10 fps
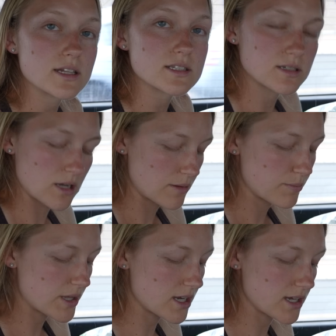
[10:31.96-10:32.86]
it's
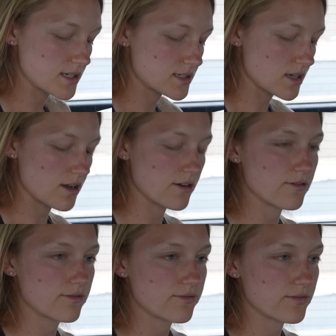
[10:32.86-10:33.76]
because
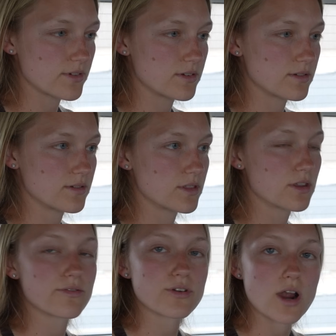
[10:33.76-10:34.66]
of
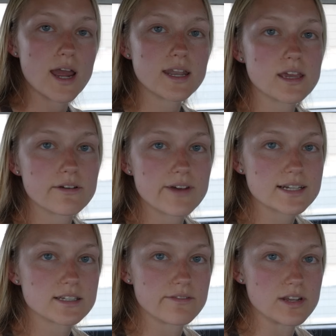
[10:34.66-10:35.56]
the variety of
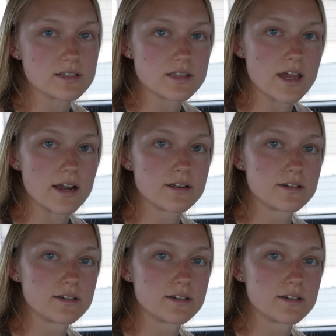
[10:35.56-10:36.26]
activities there.